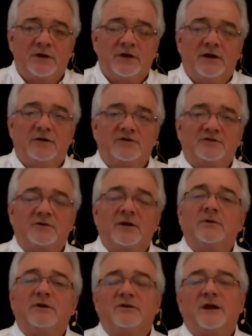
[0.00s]
Now, an
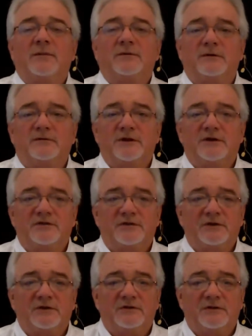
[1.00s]
extreme example of this
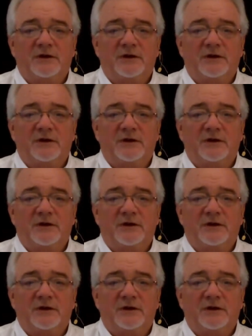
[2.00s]
is